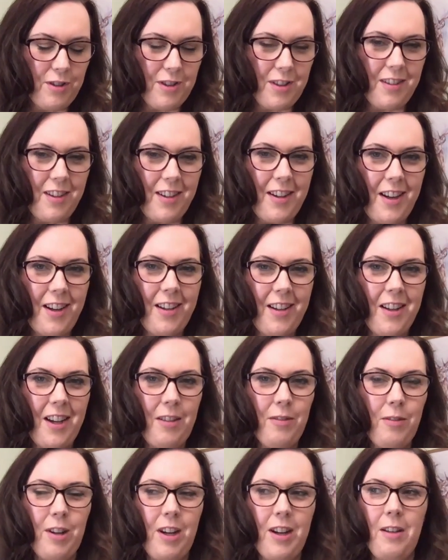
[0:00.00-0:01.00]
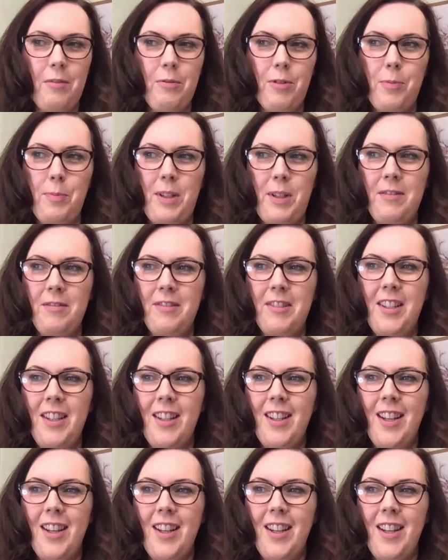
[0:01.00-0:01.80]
and I would have been